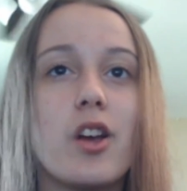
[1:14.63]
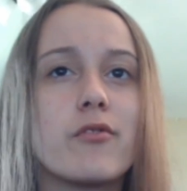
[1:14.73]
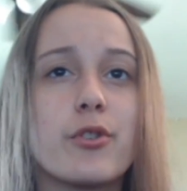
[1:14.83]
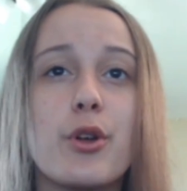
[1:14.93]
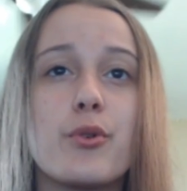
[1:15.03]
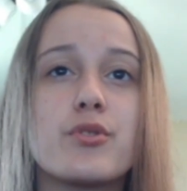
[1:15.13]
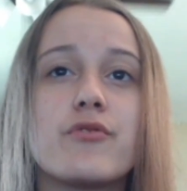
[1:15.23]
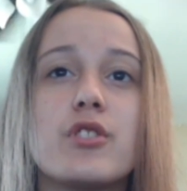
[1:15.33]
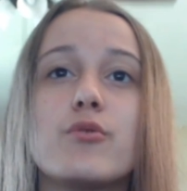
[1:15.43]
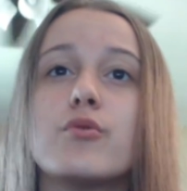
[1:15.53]
For those
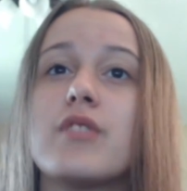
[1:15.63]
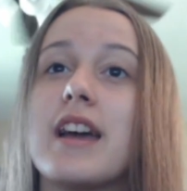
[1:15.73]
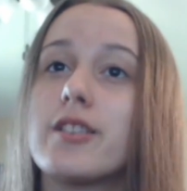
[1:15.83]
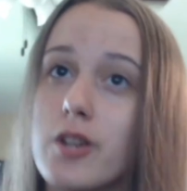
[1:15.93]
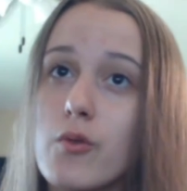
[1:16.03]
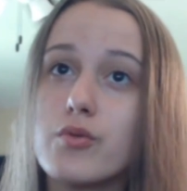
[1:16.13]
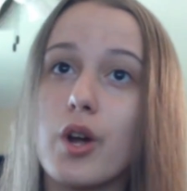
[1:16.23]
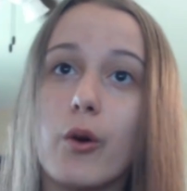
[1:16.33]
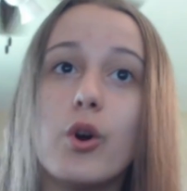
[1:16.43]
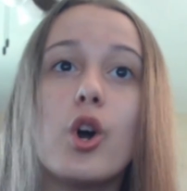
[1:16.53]
of you that don't
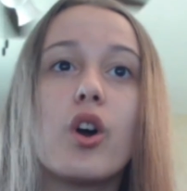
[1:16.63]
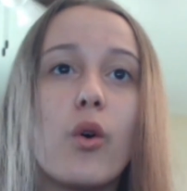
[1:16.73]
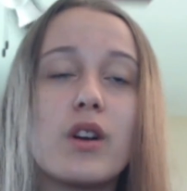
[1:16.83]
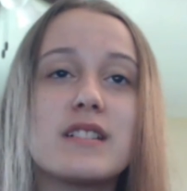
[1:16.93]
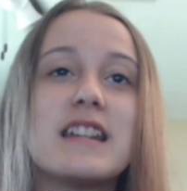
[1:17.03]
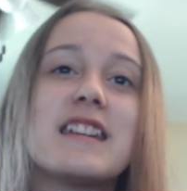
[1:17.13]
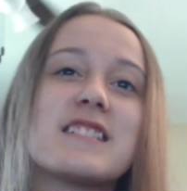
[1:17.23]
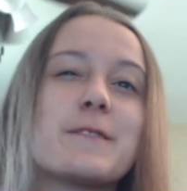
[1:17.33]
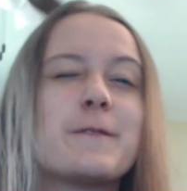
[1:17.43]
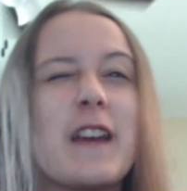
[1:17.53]
know, quarantine
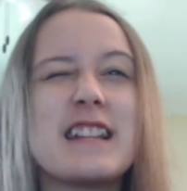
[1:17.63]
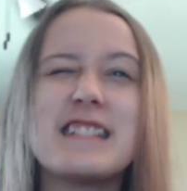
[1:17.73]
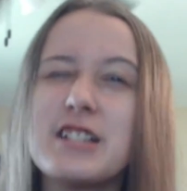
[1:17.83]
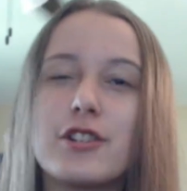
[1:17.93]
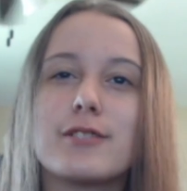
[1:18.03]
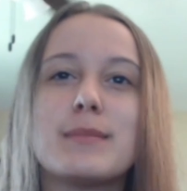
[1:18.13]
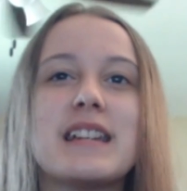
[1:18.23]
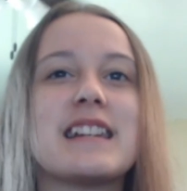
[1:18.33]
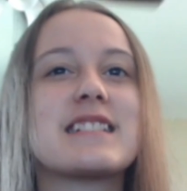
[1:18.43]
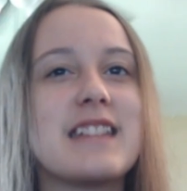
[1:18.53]
is a fancy term
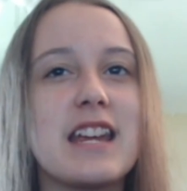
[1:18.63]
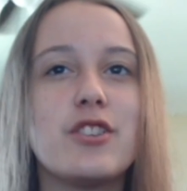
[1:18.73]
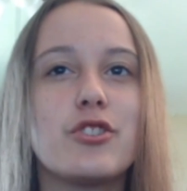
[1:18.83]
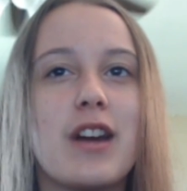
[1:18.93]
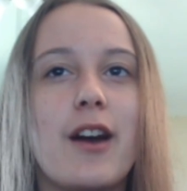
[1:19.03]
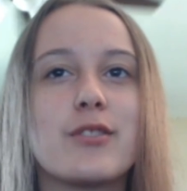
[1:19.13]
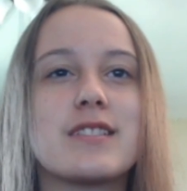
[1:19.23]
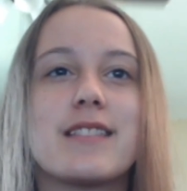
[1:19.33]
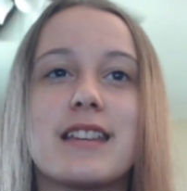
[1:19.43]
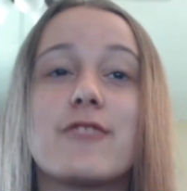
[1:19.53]
meaning stay in your house
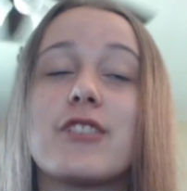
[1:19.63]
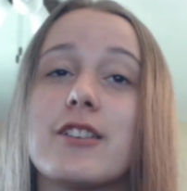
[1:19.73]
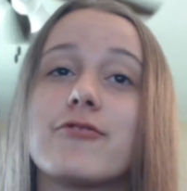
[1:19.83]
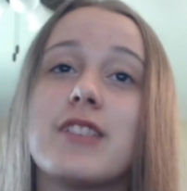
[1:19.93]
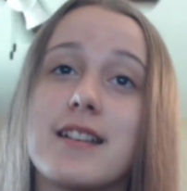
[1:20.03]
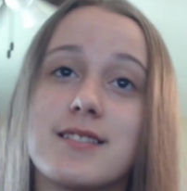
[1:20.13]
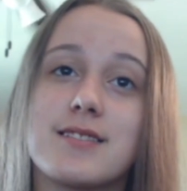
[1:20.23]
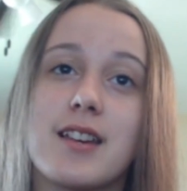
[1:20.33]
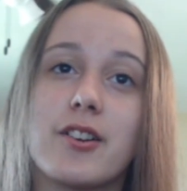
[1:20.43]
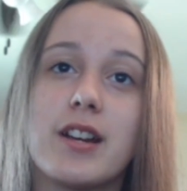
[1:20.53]
and leave if
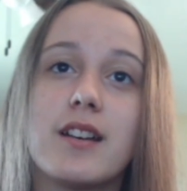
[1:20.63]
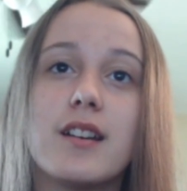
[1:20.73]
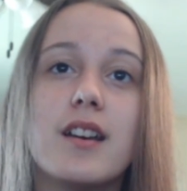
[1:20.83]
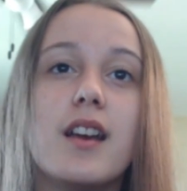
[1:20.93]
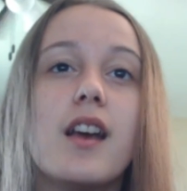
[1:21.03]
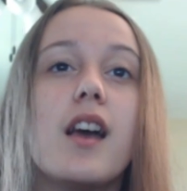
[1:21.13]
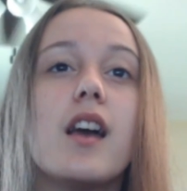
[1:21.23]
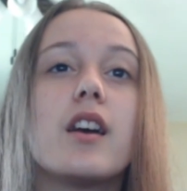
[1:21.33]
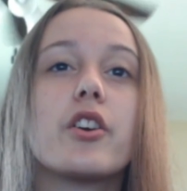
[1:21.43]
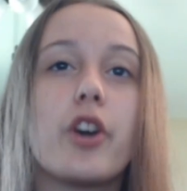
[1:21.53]
necessary.
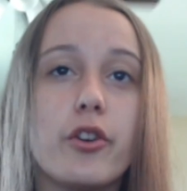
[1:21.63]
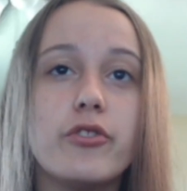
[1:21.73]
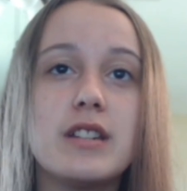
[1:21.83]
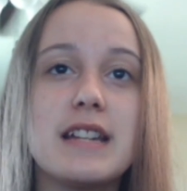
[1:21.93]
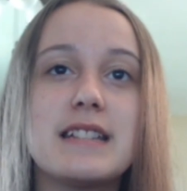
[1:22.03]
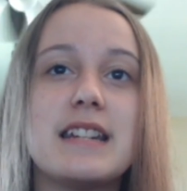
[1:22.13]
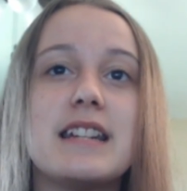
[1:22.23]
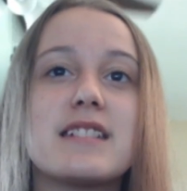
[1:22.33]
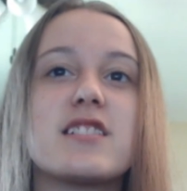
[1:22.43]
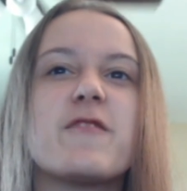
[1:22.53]

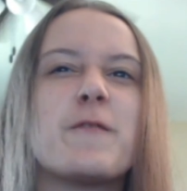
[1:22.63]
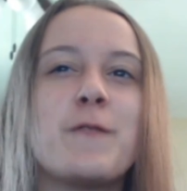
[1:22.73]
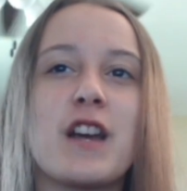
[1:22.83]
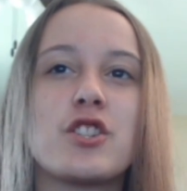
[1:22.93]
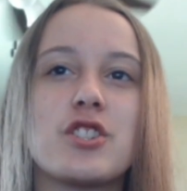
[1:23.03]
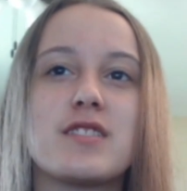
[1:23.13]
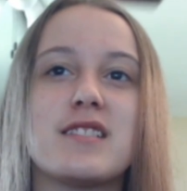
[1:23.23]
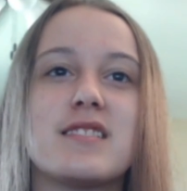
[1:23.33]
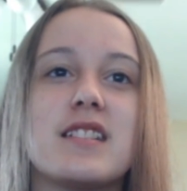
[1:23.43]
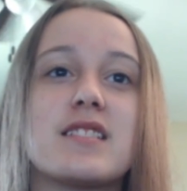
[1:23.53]
COVID-19 is an infectious
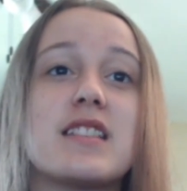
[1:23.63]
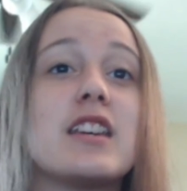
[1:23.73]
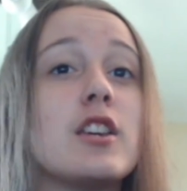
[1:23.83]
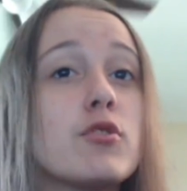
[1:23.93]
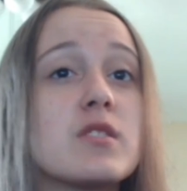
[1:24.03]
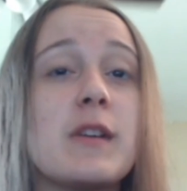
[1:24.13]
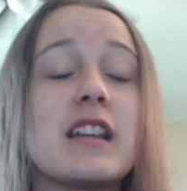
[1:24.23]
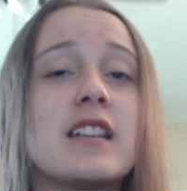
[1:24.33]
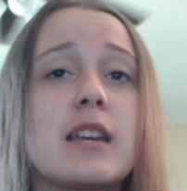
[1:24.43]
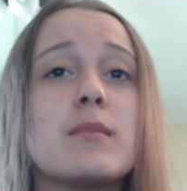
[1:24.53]
disease that used to be
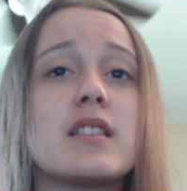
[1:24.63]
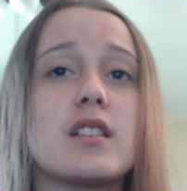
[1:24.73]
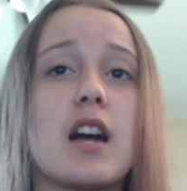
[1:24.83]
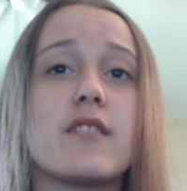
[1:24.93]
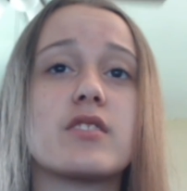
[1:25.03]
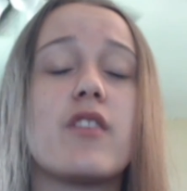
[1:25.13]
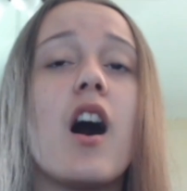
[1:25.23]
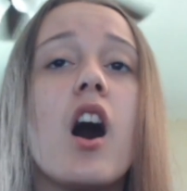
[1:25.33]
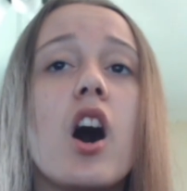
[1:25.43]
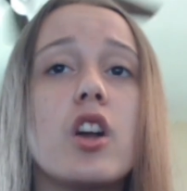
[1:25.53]
claiming the lives of
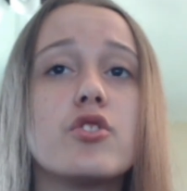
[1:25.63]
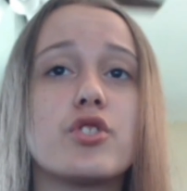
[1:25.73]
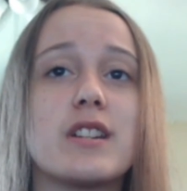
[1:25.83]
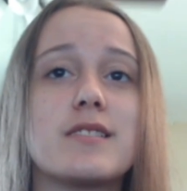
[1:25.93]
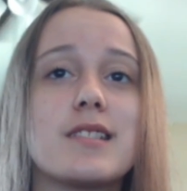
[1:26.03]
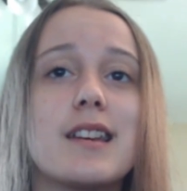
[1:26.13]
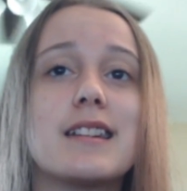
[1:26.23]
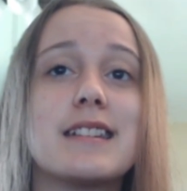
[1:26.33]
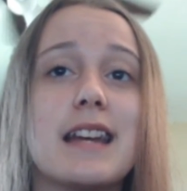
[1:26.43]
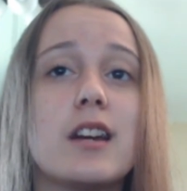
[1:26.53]
hundreds.
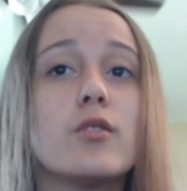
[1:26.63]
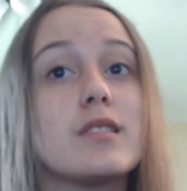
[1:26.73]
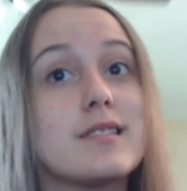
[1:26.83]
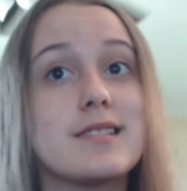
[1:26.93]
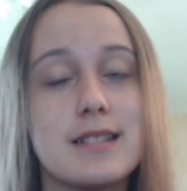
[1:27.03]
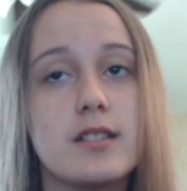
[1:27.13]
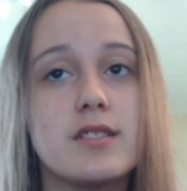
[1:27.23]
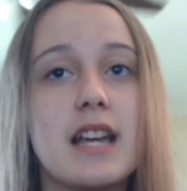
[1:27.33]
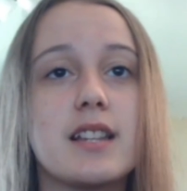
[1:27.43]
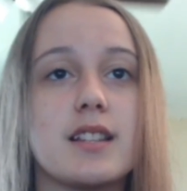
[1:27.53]
Now it's still
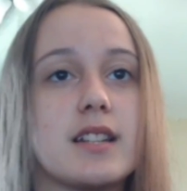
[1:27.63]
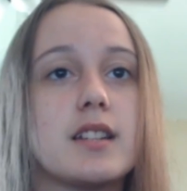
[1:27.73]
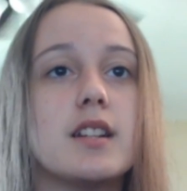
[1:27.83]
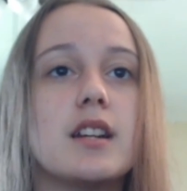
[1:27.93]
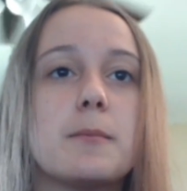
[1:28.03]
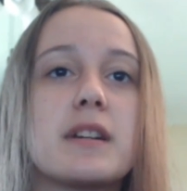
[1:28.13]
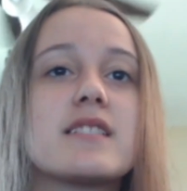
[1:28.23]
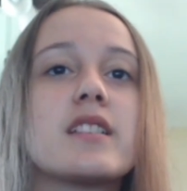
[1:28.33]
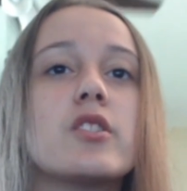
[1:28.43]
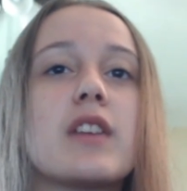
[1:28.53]
deadly, but
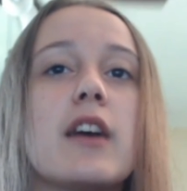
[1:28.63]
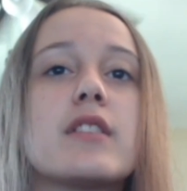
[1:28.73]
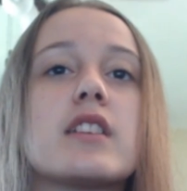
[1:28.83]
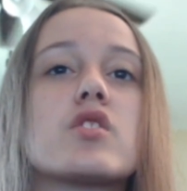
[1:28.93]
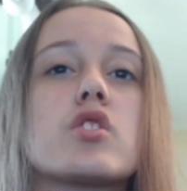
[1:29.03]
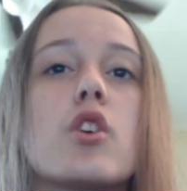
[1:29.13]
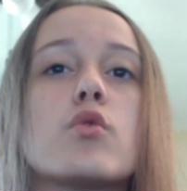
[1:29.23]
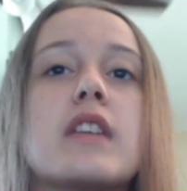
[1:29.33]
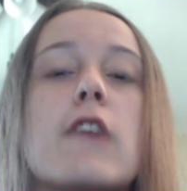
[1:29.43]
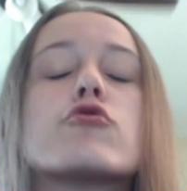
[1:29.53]
its kill count has
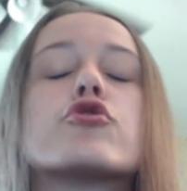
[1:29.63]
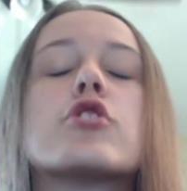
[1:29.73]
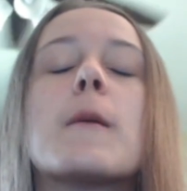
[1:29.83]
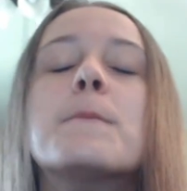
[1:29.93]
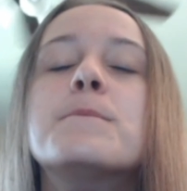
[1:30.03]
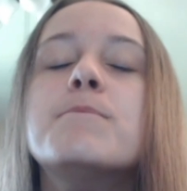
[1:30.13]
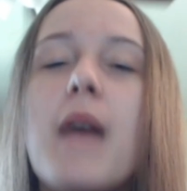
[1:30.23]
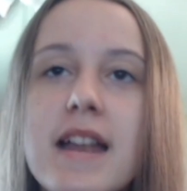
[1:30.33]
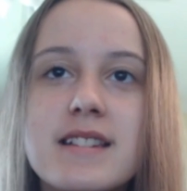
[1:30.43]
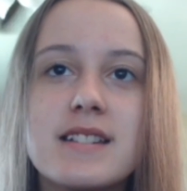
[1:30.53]
slowed down
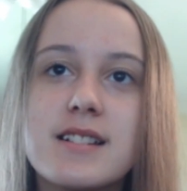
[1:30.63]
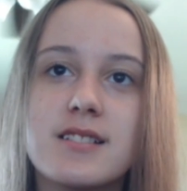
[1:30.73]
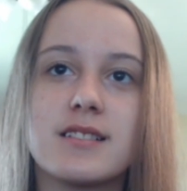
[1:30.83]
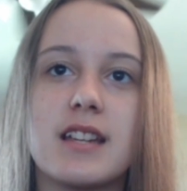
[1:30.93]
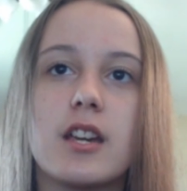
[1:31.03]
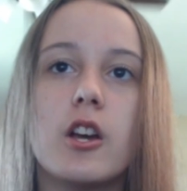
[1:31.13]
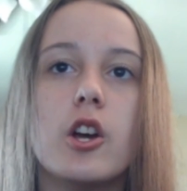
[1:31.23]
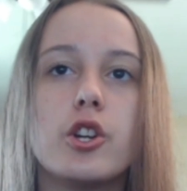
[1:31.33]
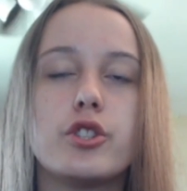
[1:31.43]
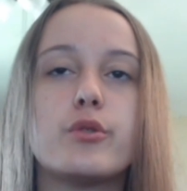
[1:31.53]
tremendously
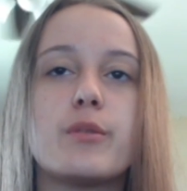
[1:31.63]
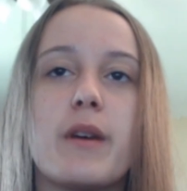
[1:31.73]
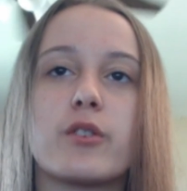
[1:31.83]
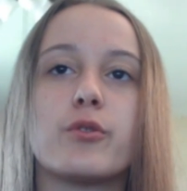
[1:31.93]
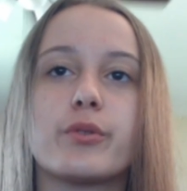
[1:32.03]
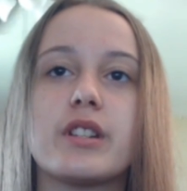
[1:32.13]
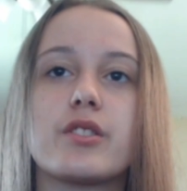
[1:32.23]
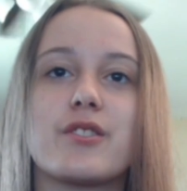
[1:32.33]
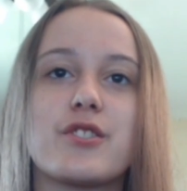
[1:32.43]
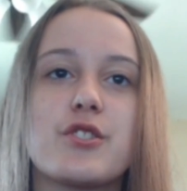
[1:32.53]
due to medical
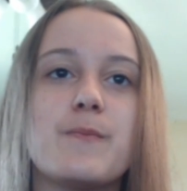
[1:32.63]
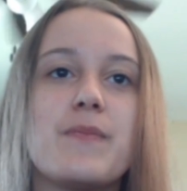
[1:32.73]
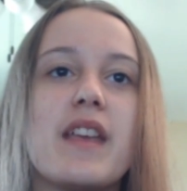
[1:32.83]
research.